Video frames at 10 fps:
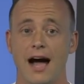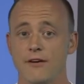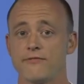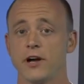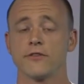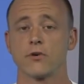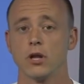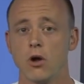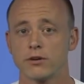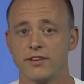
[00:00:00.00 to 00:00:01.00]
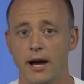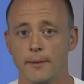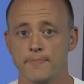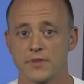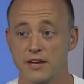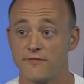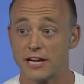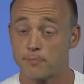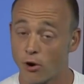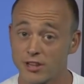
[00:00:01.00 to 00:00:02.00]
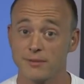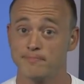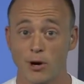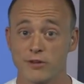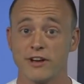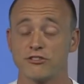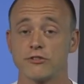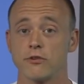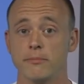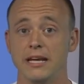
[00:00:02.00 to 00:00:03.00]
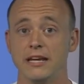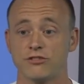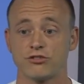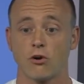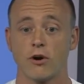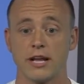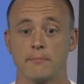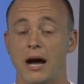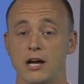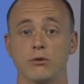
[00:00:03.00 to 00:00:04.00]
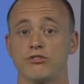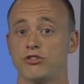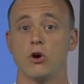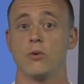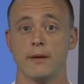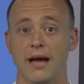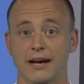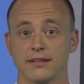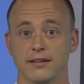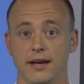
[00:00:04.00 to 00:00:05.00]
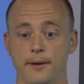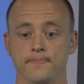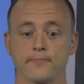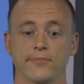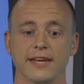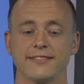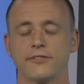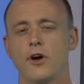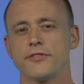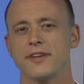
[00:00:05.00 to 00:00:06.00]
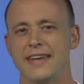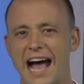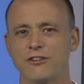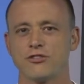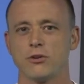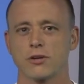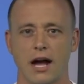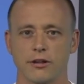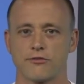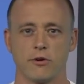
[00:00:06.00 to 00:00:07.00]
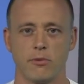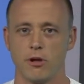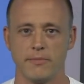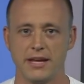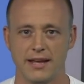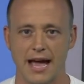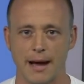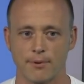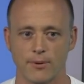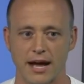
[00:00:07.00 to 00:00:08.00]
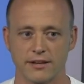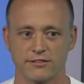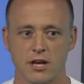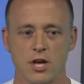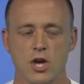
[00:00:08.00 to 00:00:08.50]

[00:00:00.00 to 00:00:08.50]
I've felt for a long time, in fact, part of the motivation for me starting my own show way back in the day is I thought the national college football media apparatus